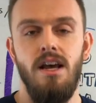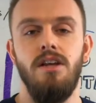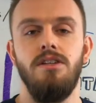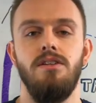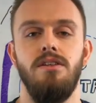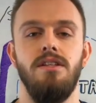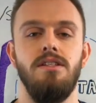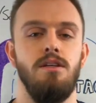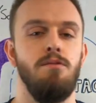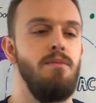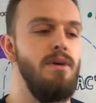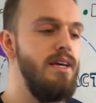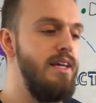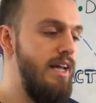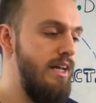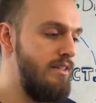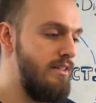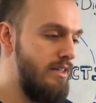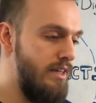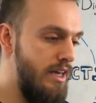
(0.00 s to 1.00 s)
So this can be
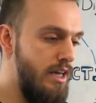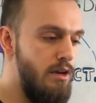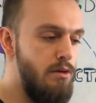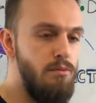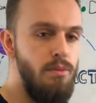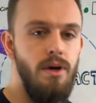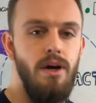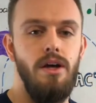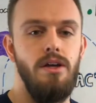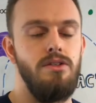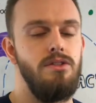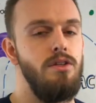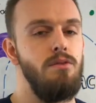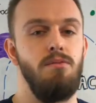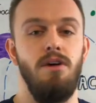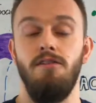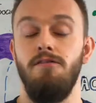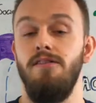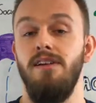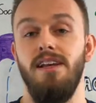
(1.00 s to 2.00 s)
connected in person
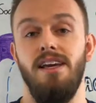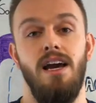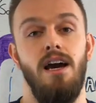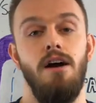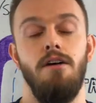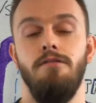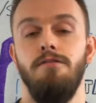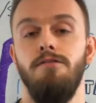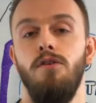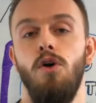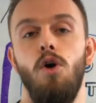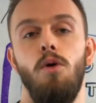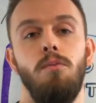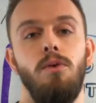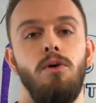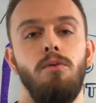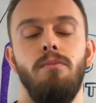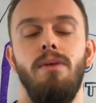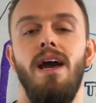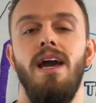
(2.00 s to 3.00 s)
by filling out a form
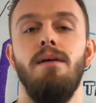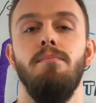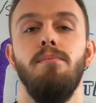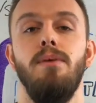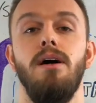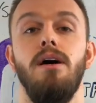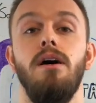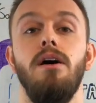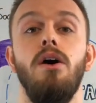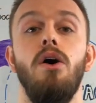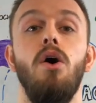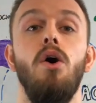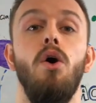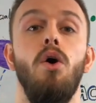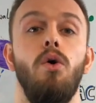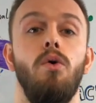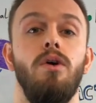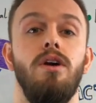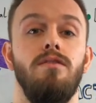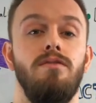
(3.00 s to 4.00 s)
on paper,
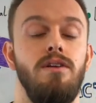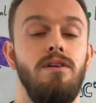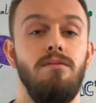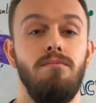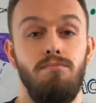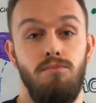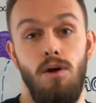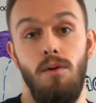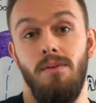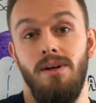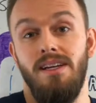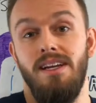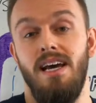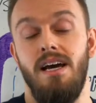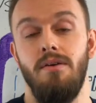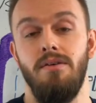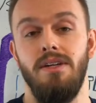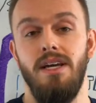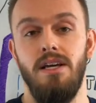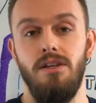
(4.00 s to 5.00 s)
or even probably
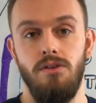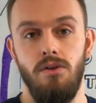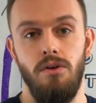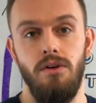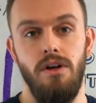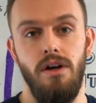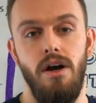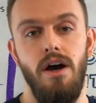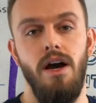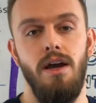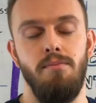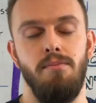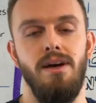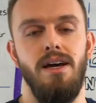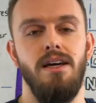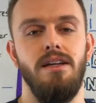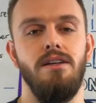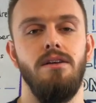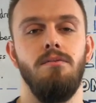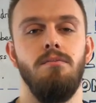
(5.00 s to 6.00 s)
nowadays on an
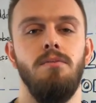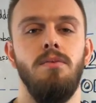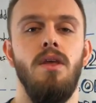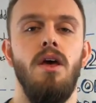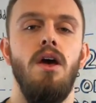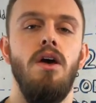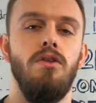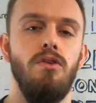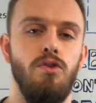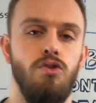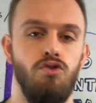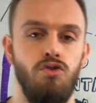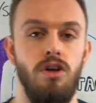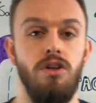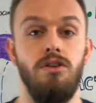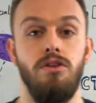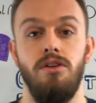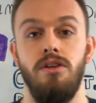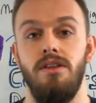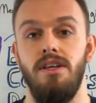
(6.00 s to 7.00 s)
iPad. The
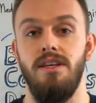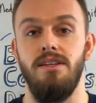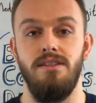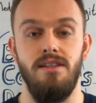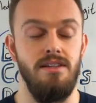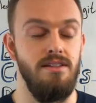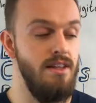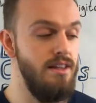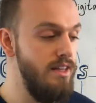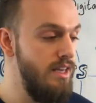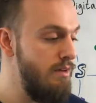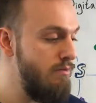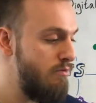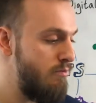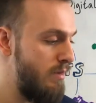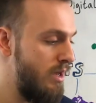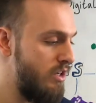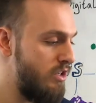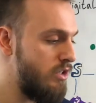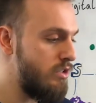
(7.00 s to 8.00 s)
strength to this is that the
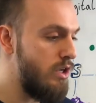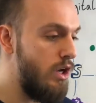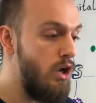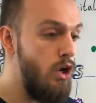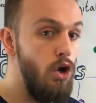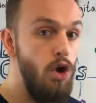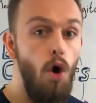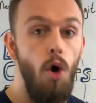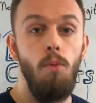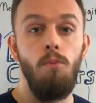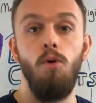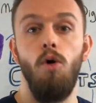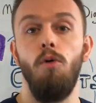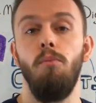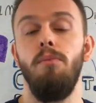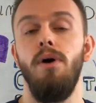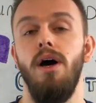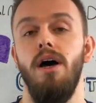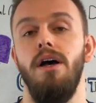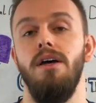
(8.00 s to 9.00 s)
information is a lot more
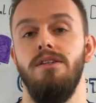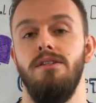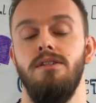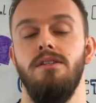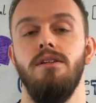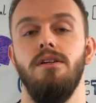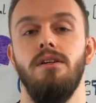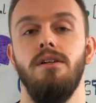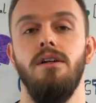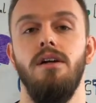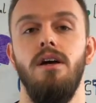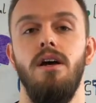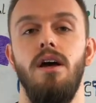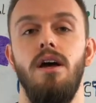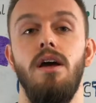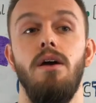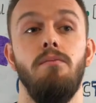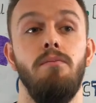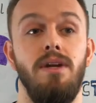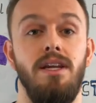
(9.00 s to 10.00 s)
personal,
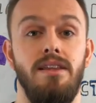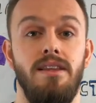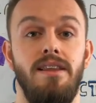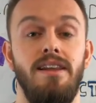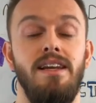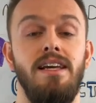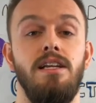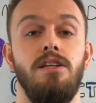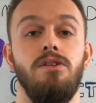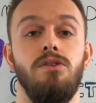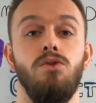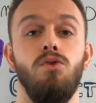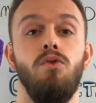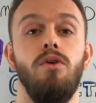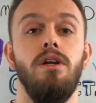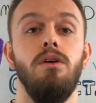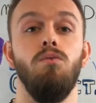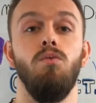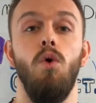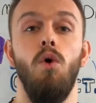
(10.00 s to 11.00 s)
meaning that the lead is
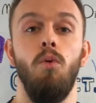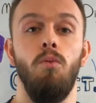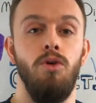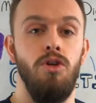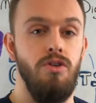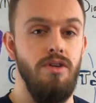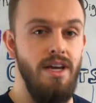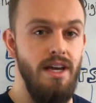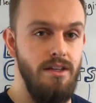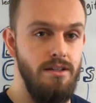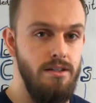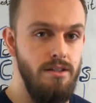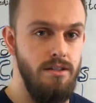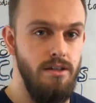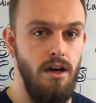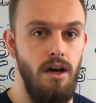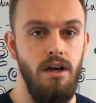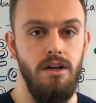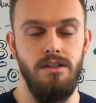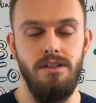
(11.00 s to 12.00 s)
already warm when you get
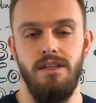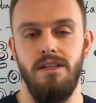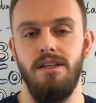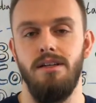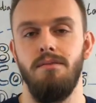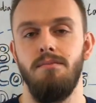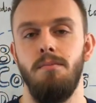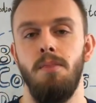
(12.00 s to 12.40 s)
started.